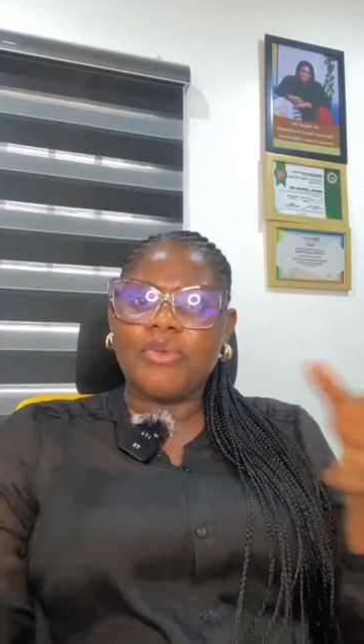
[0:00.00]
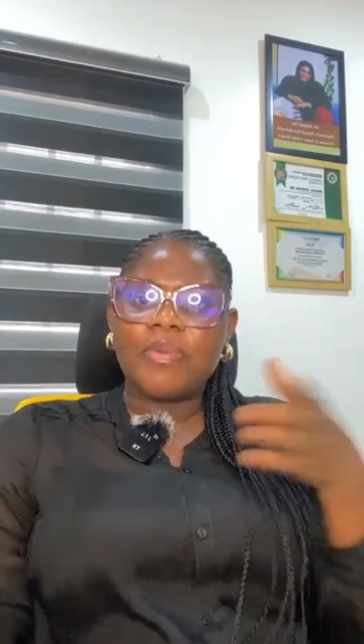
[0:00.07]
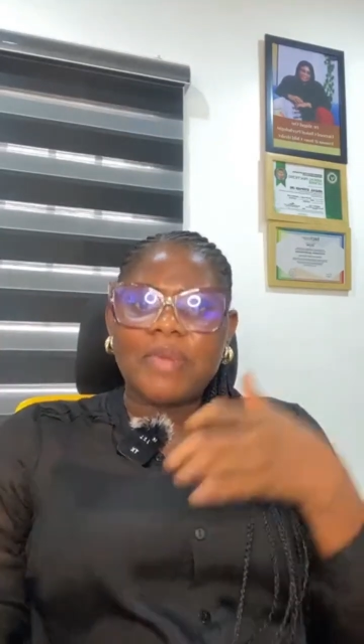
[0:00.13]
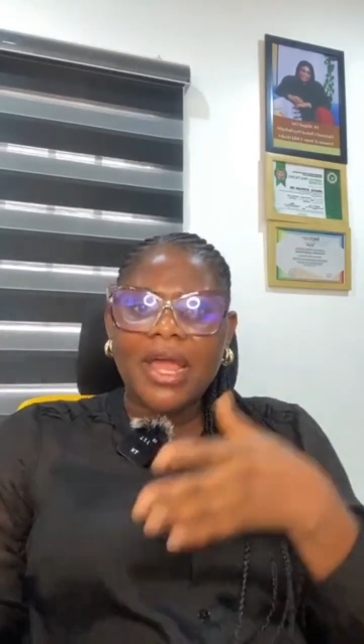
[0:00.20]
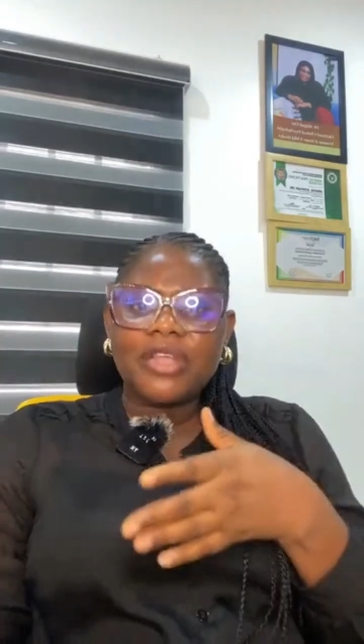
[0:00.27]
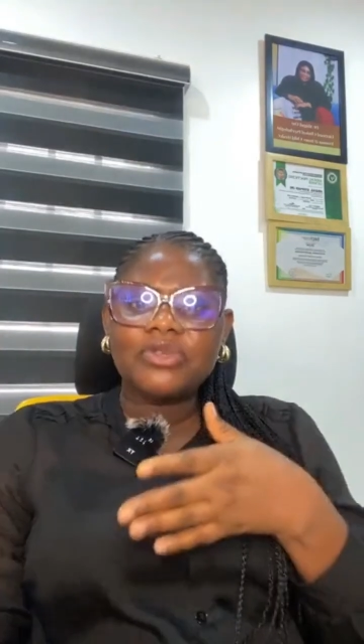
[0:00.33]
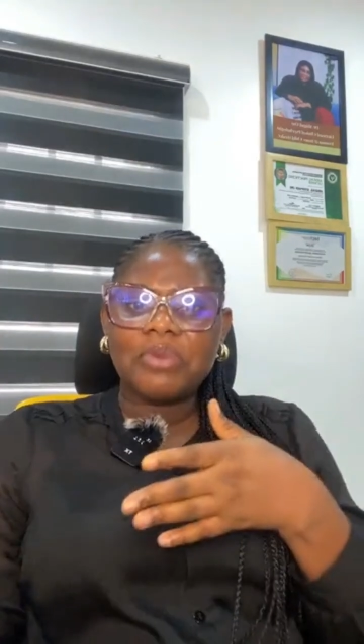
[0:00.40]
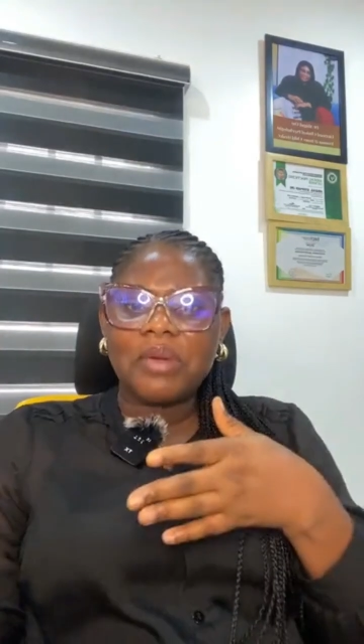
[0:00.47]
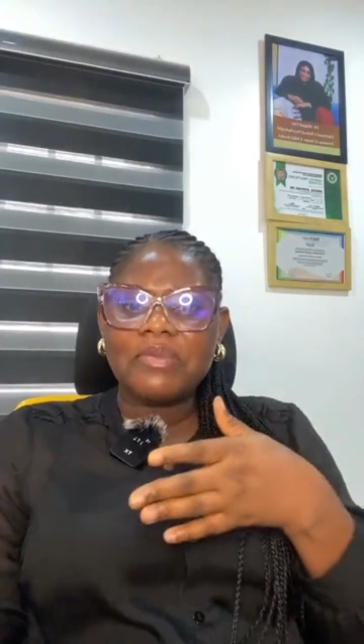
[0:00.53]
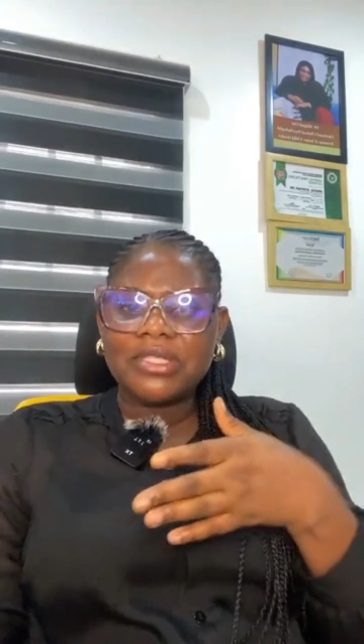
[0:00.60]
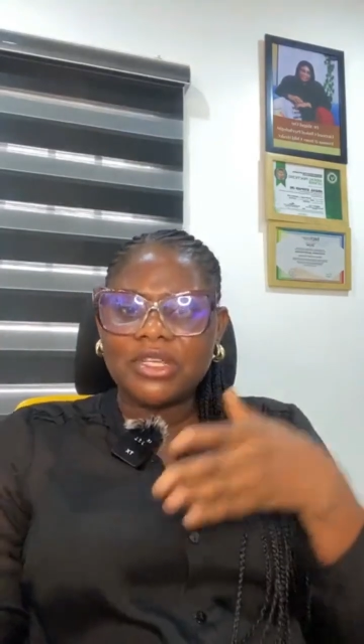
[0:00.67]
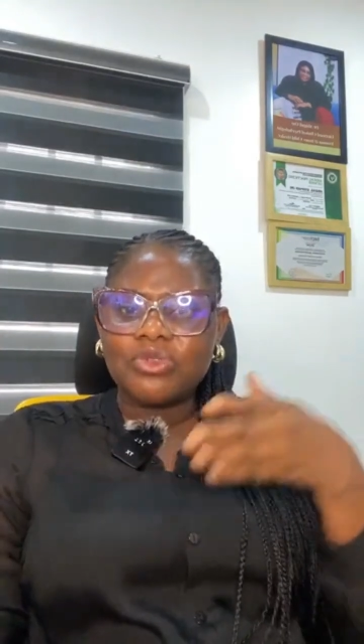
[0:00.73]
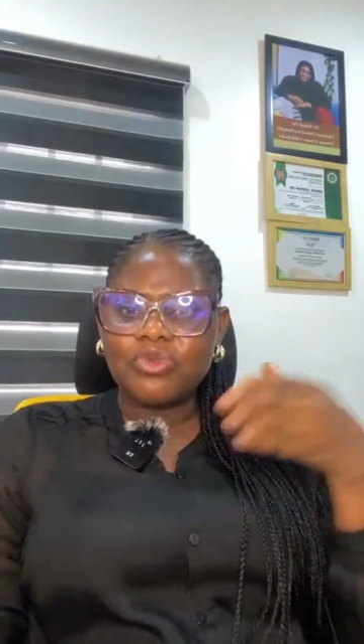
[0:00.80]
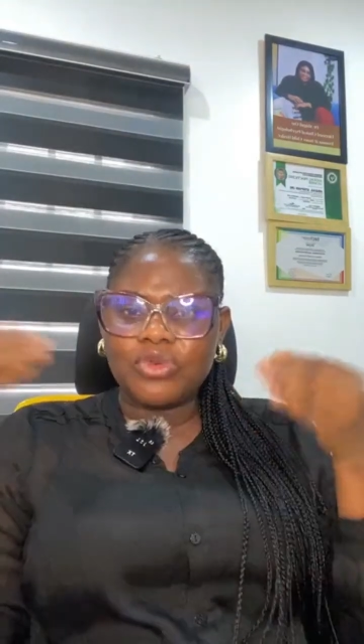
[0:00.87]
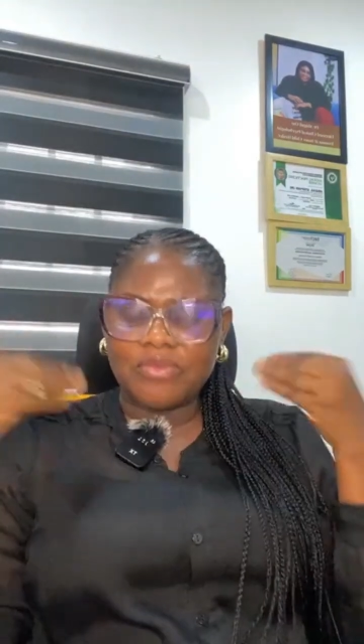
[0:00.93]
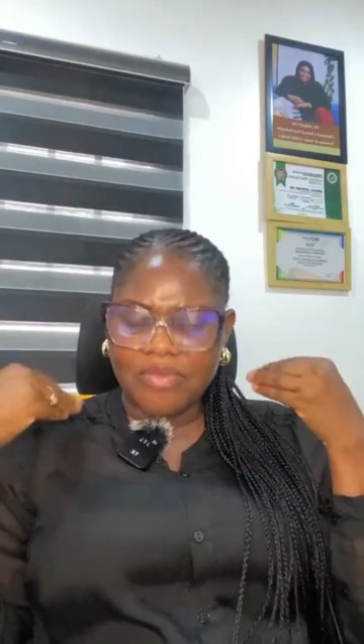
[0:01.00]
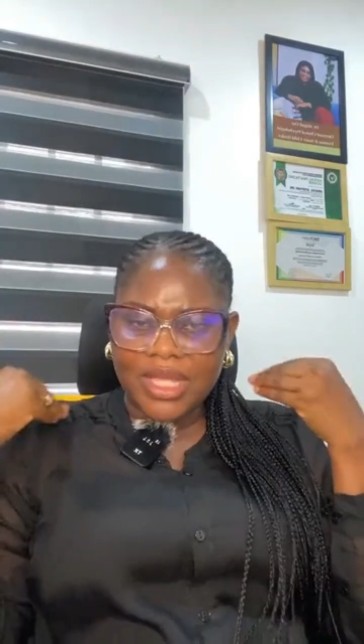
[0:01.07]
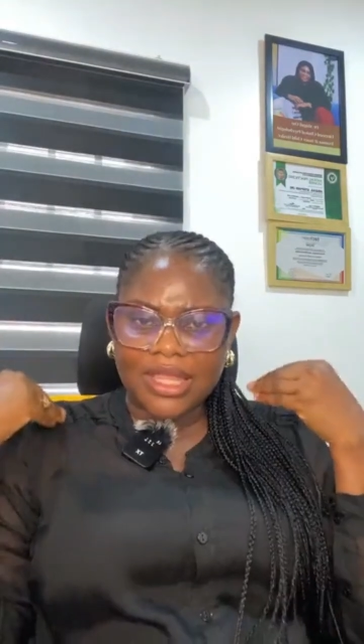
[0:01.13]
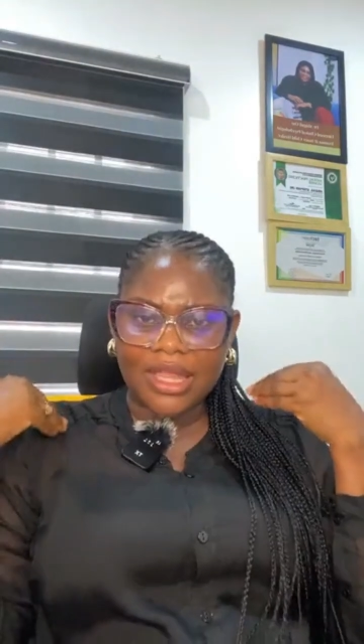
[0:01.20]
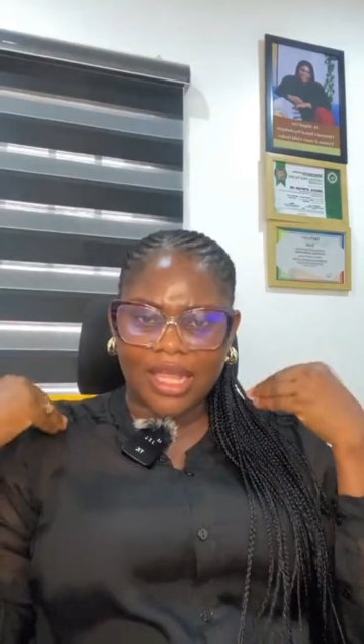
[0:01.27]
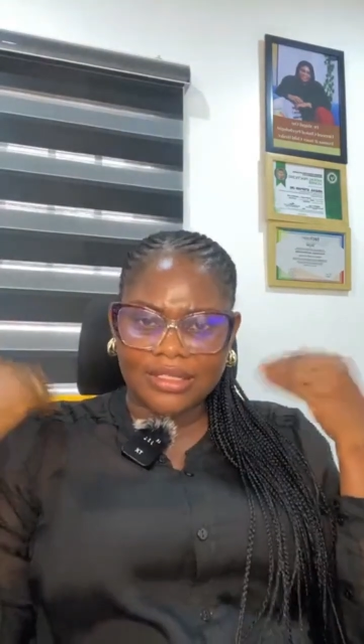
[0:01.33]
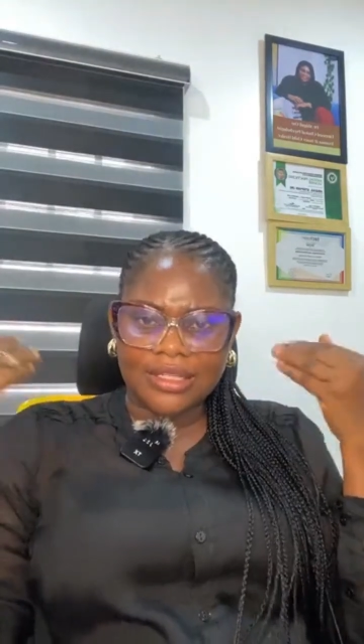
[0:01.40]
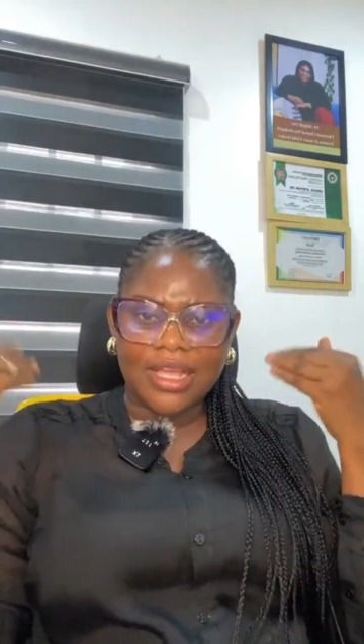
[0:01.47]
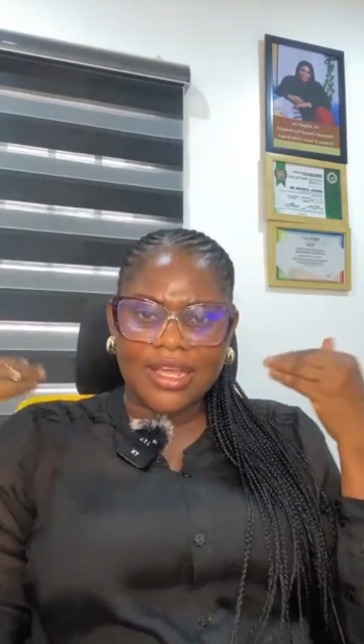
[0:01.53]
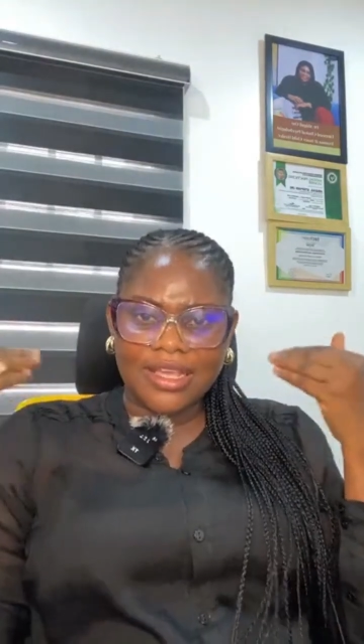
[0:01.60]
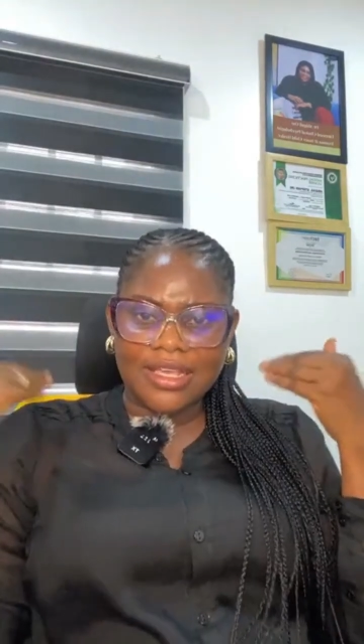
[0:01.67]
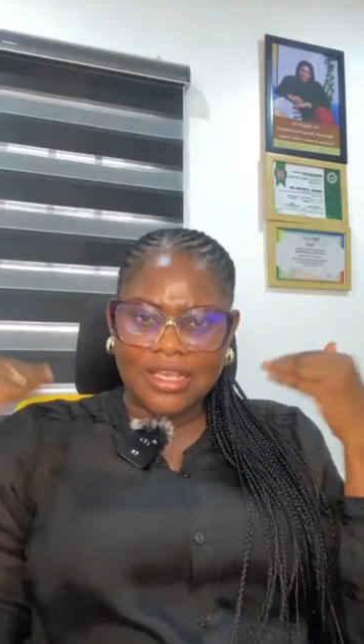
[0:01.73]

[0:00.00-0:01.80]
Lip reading: Replying to my message would mean that